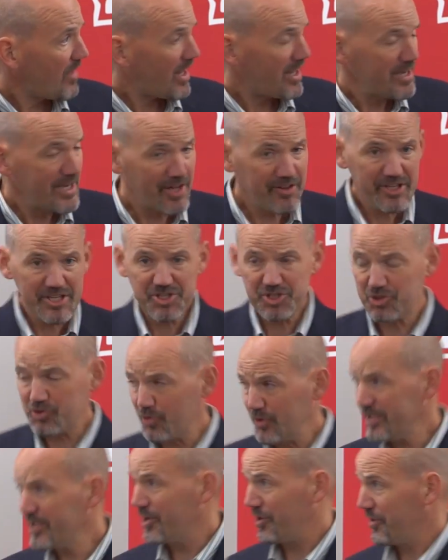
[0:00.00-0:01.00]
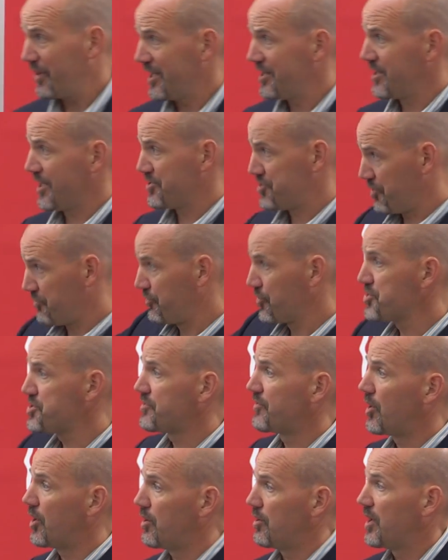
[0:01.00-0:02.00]
now these, you know, and, and so first of
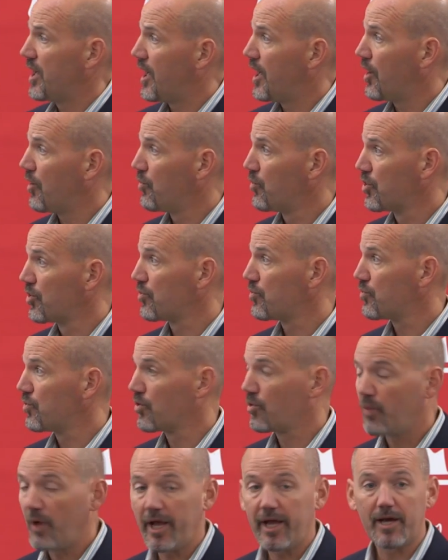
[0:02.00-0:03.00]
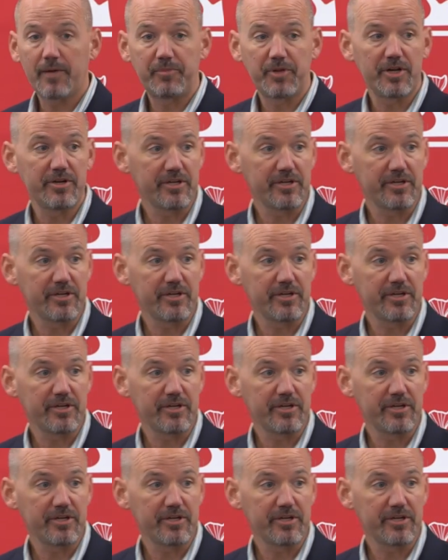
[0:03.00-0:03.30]
all, uh, we're, we're way up there.